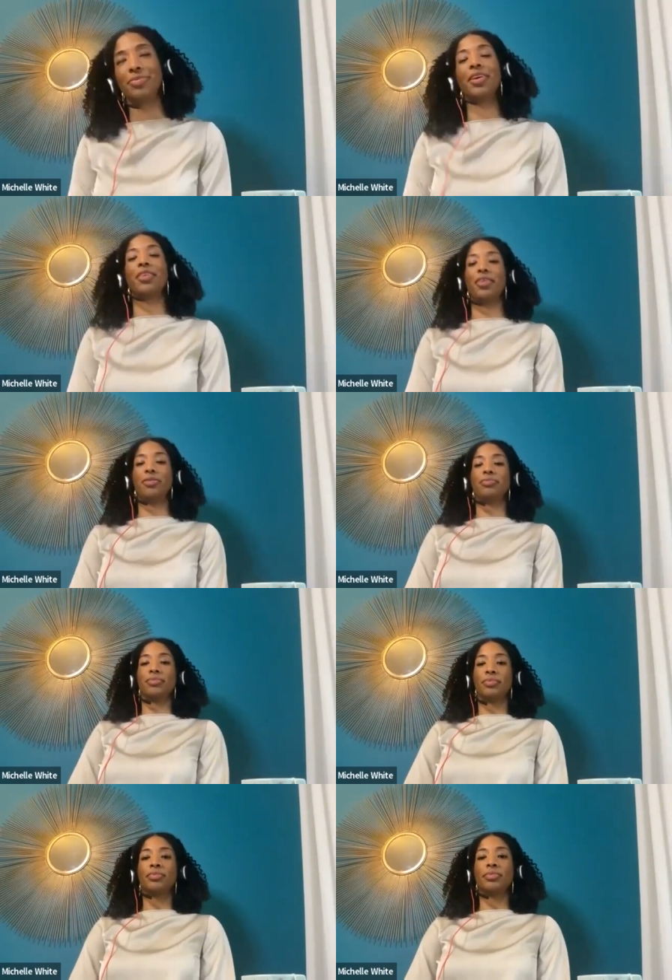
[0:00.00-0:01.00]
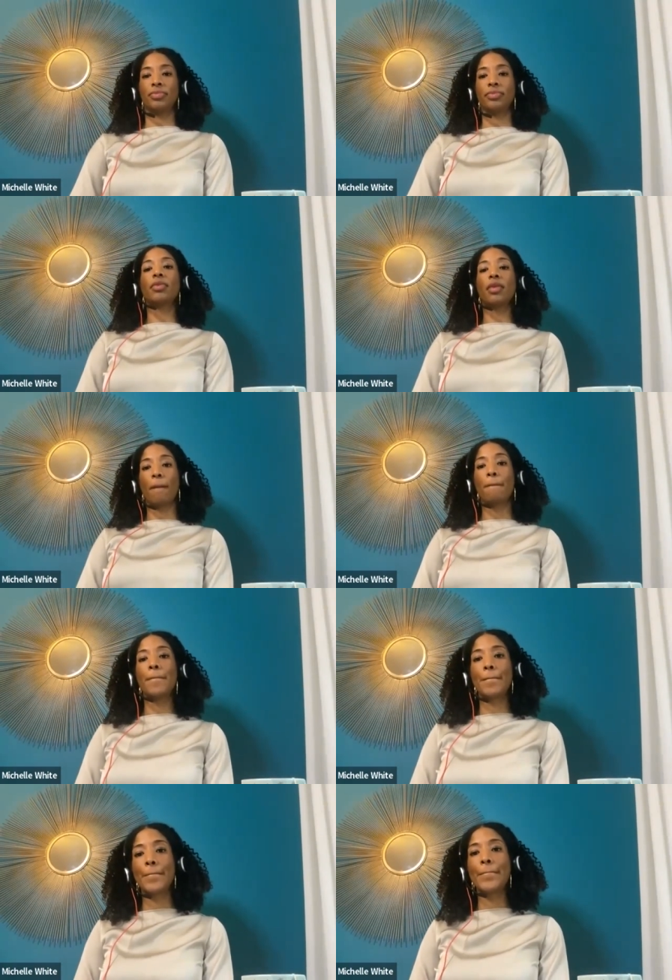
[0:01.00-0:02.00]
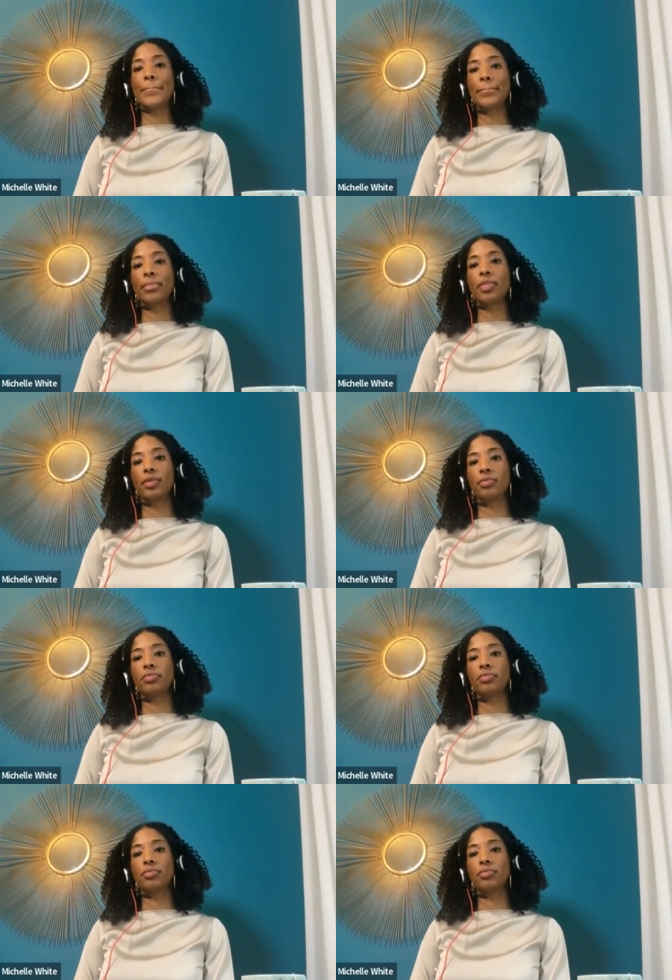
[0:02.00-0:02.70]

And in this essence, we're not